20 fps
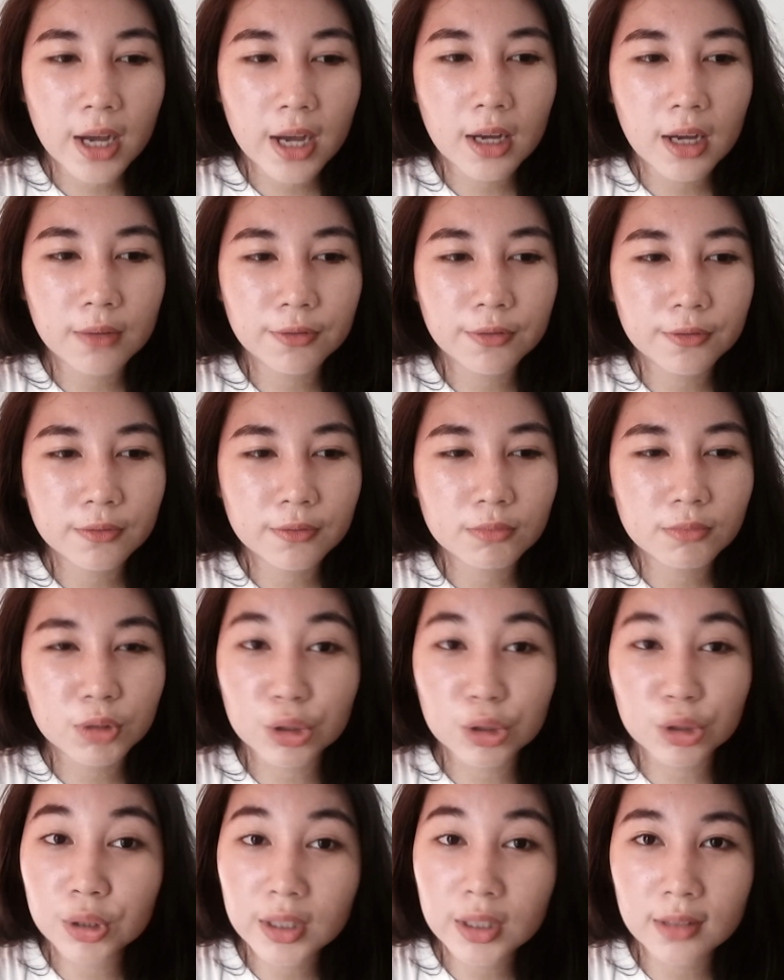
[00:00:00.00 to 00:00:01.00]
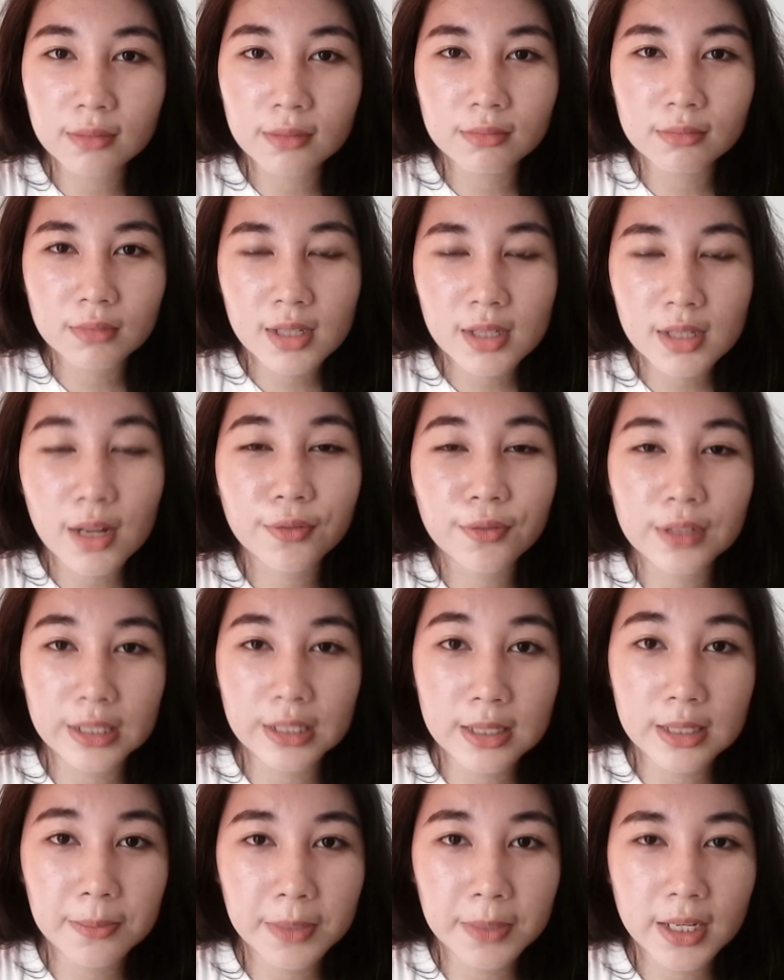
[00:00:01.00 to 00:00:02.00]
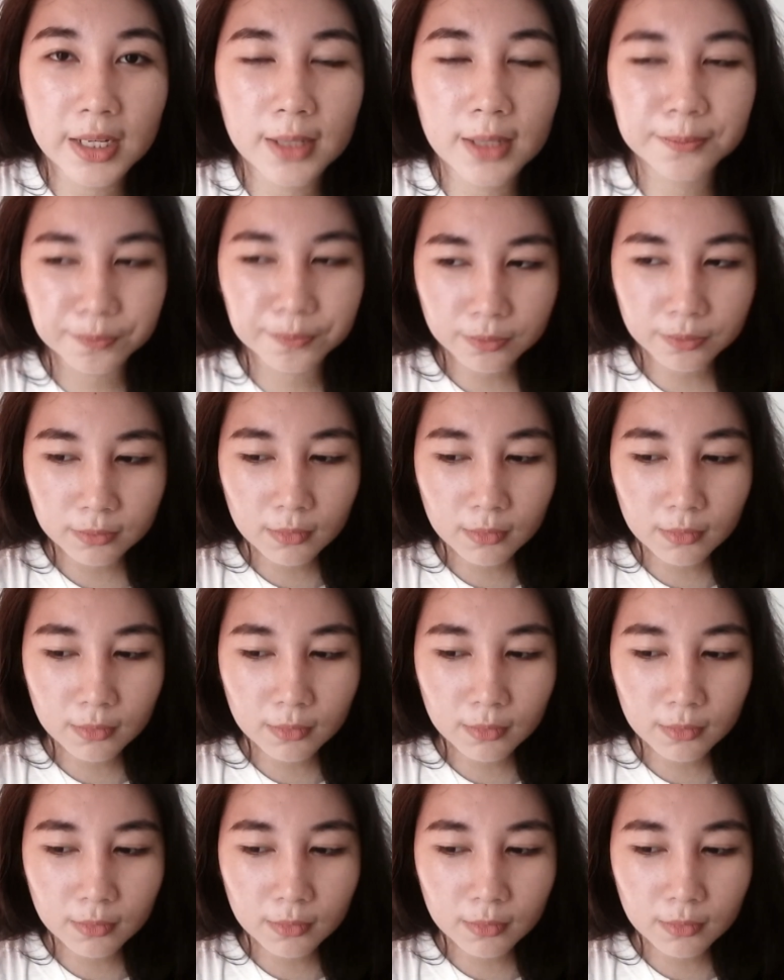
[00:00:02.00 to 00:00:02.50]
have good self-discipline,